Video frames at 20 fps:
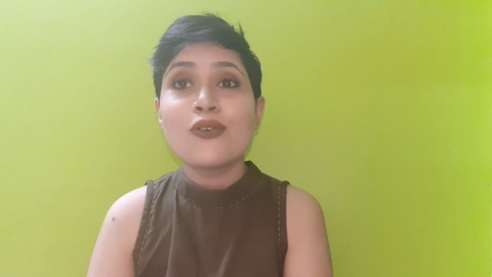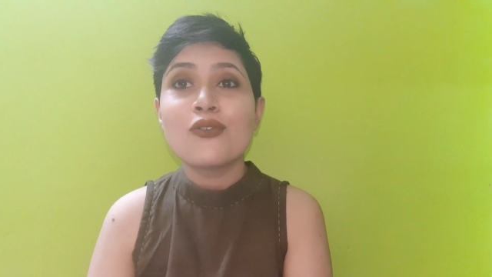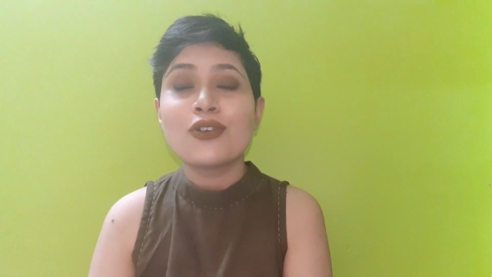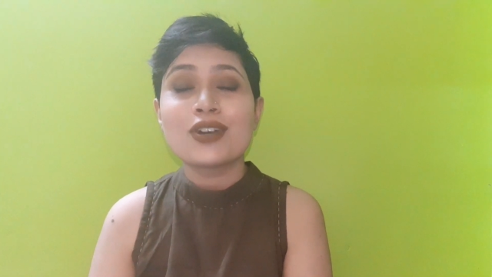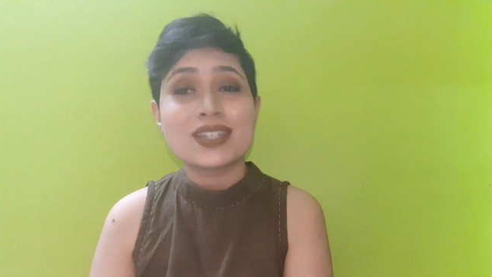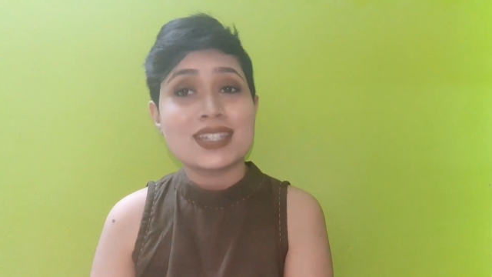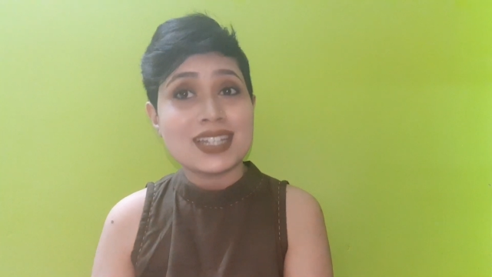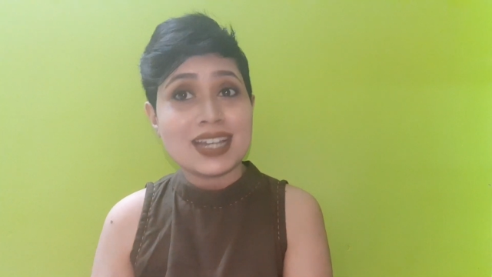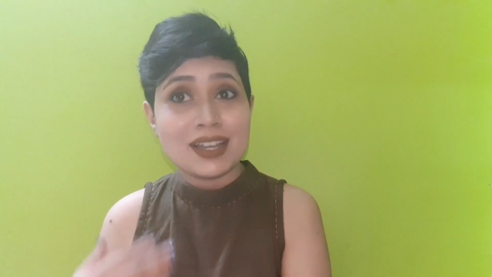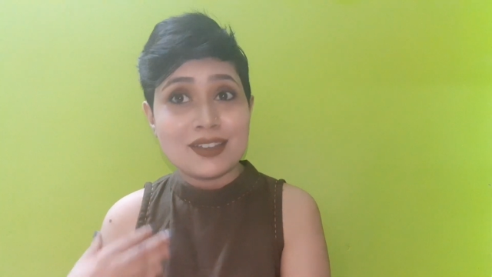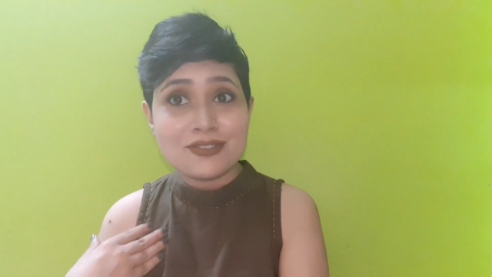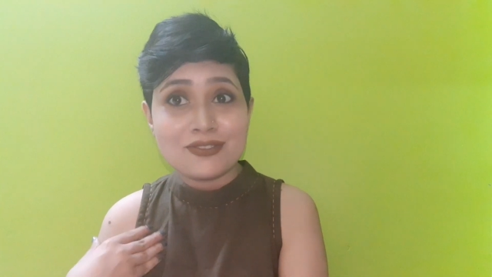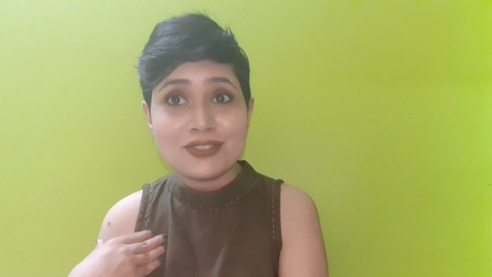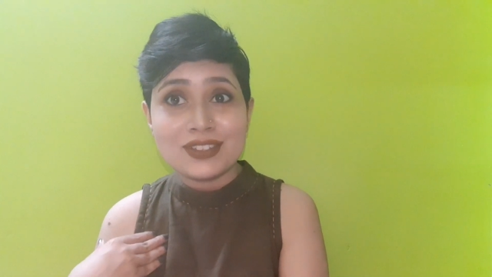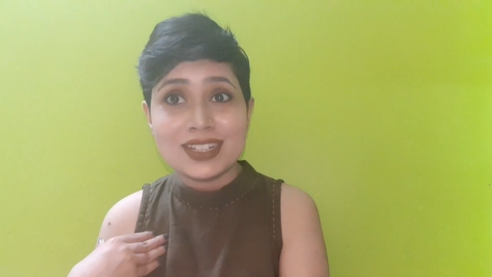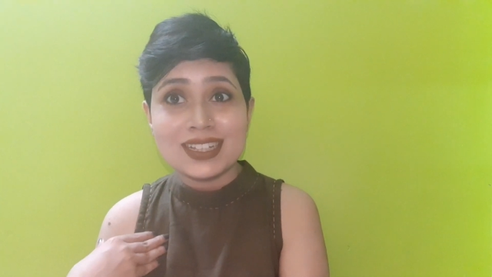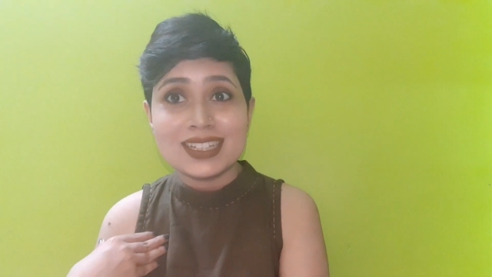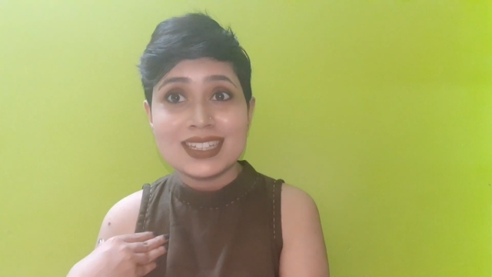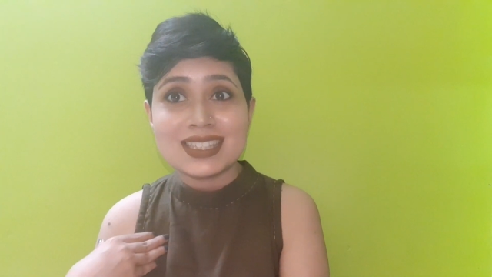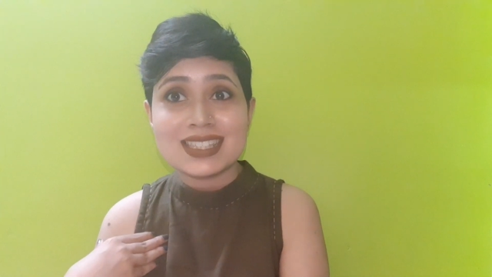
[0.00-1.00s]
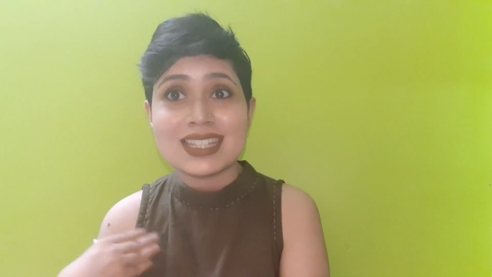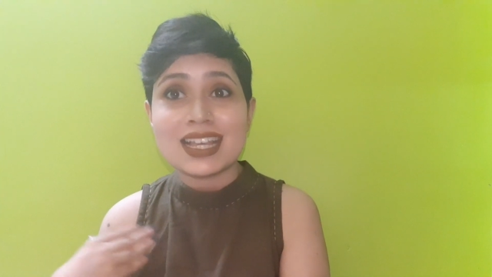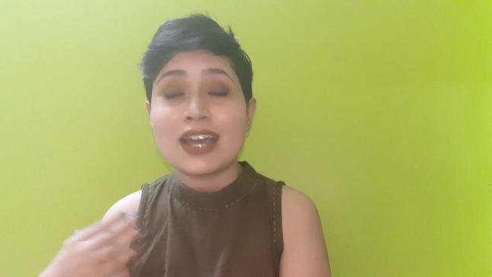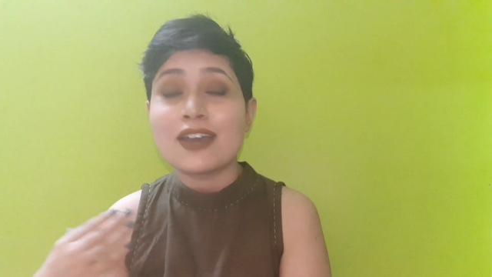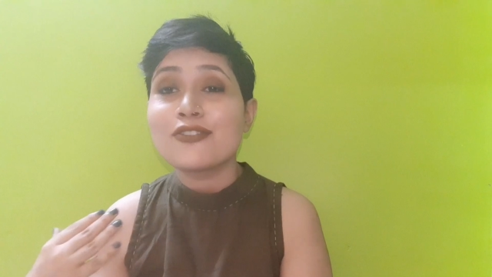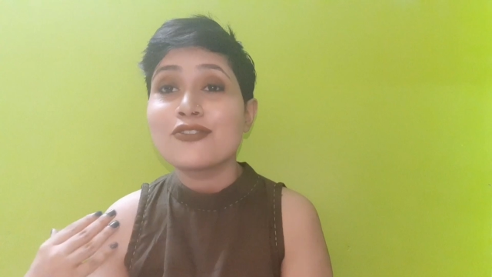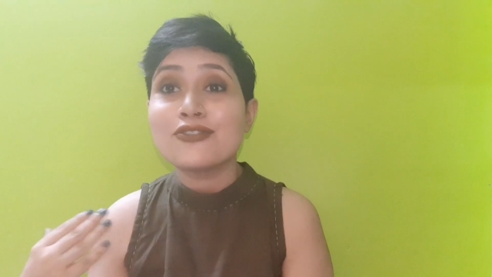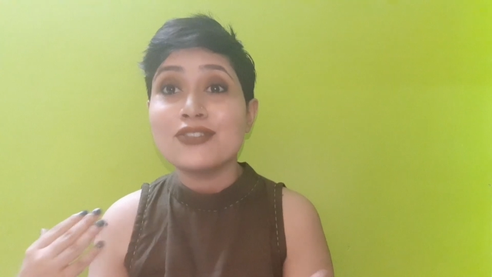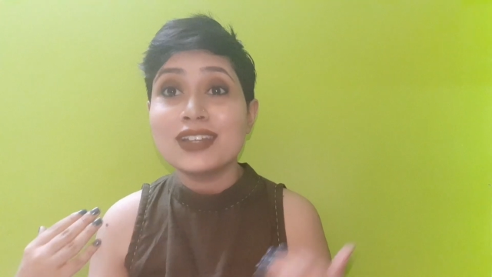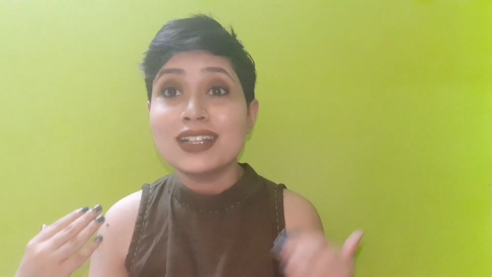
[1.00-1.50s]
what I feel is
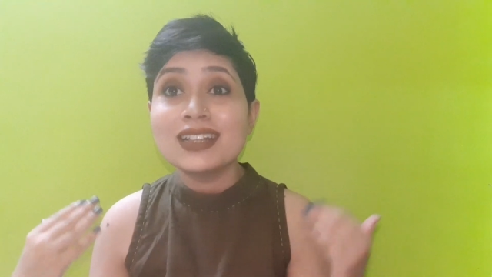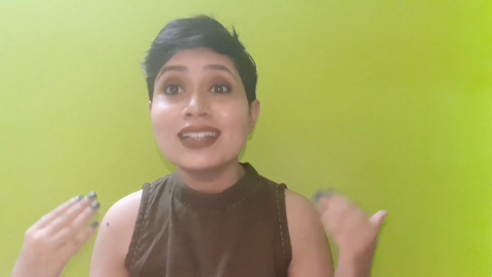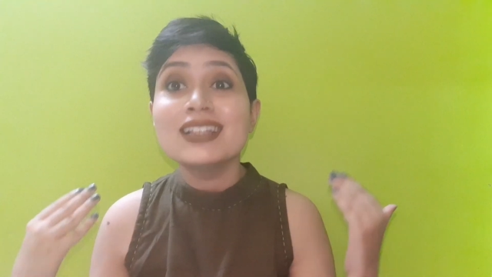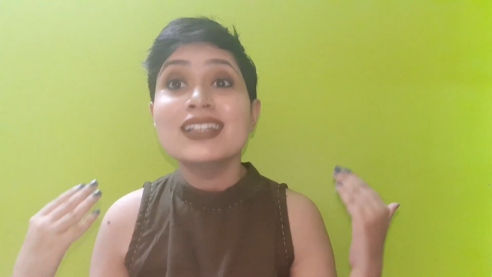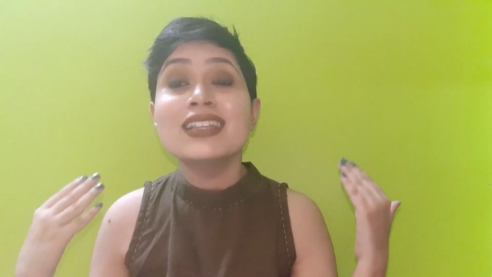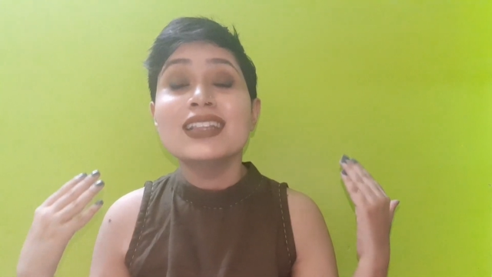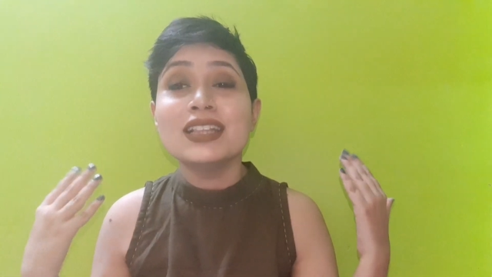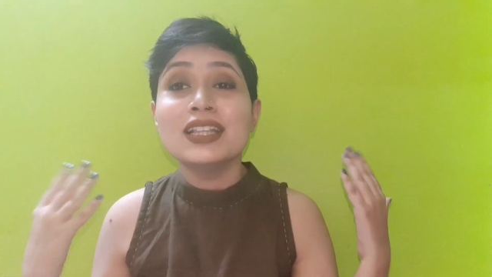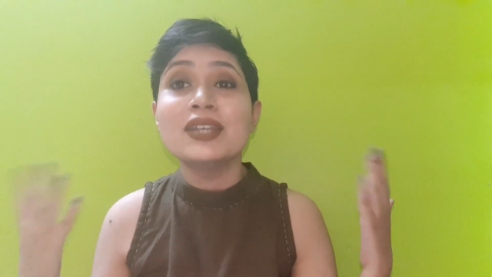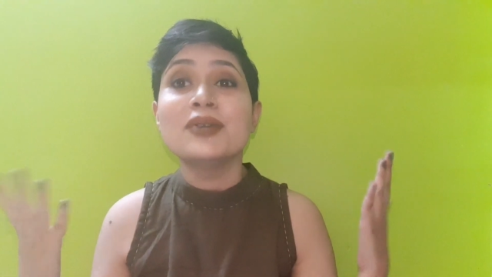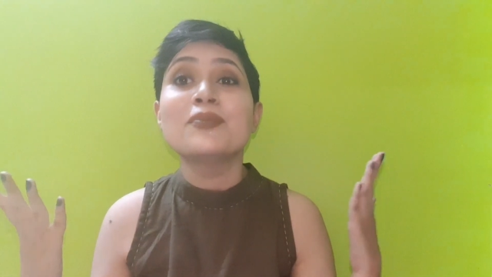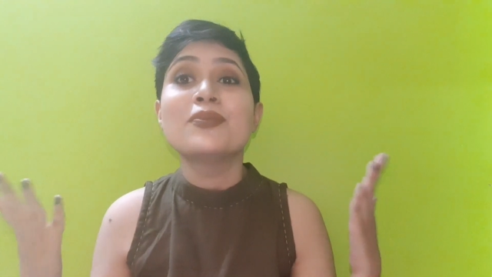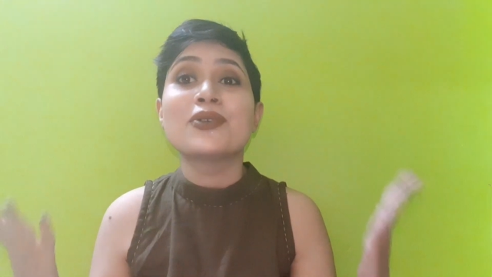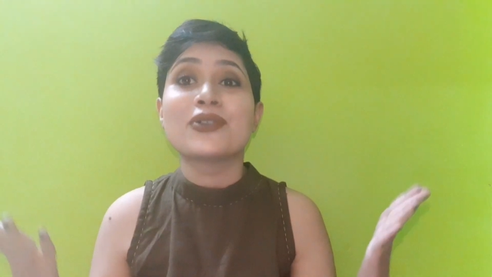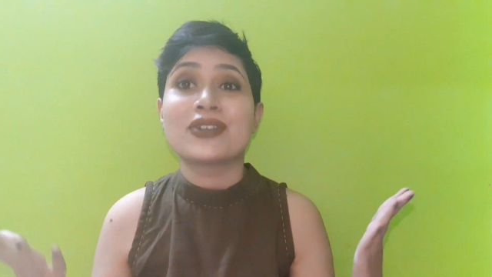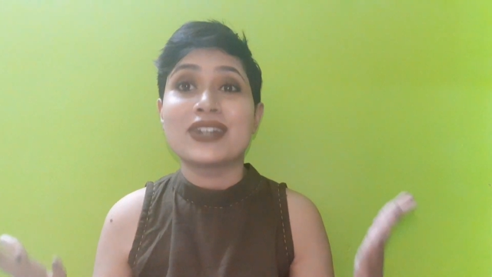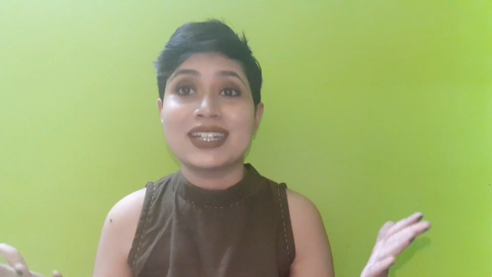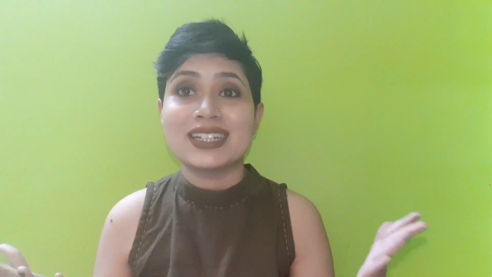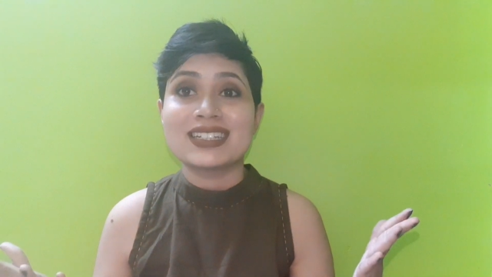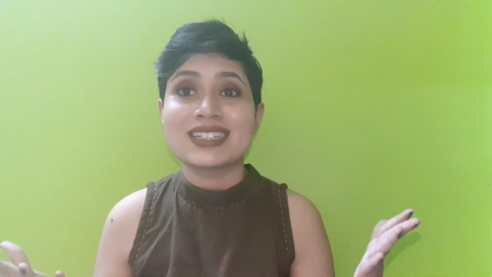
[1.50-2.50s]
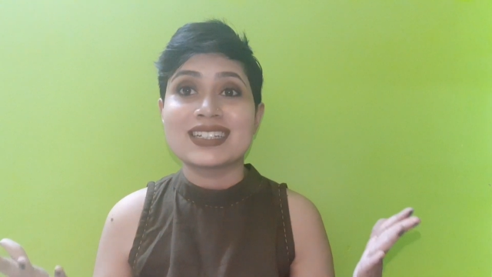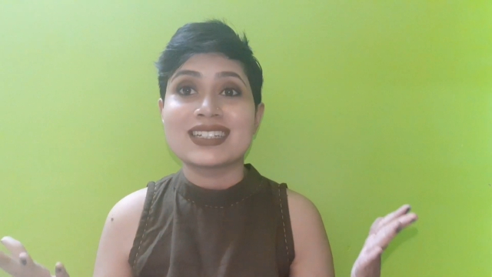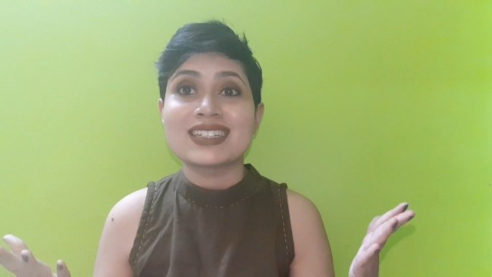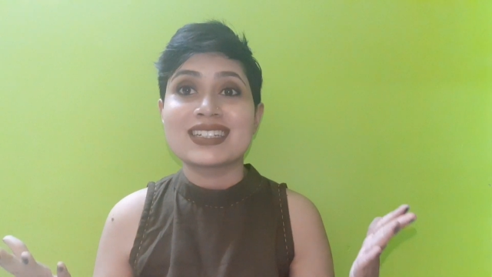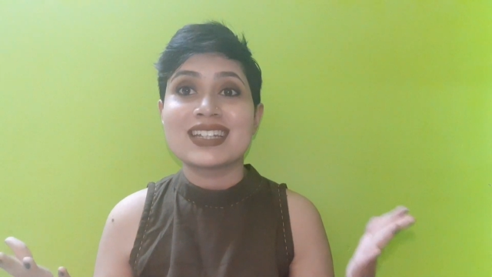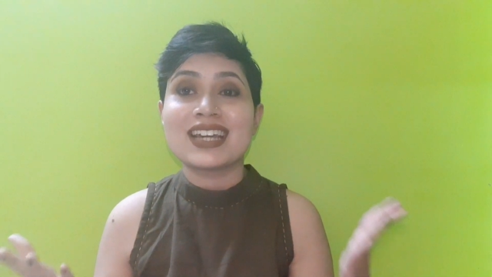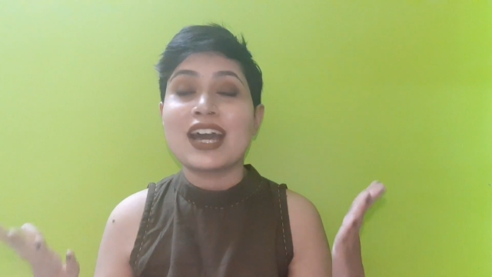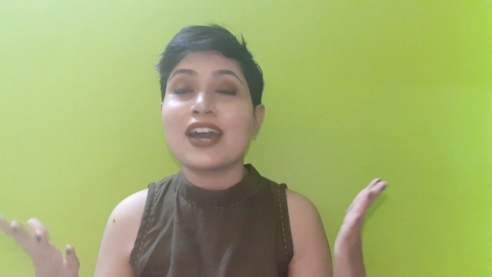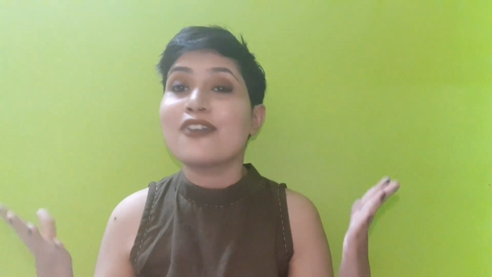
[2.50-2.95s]
I feel liberated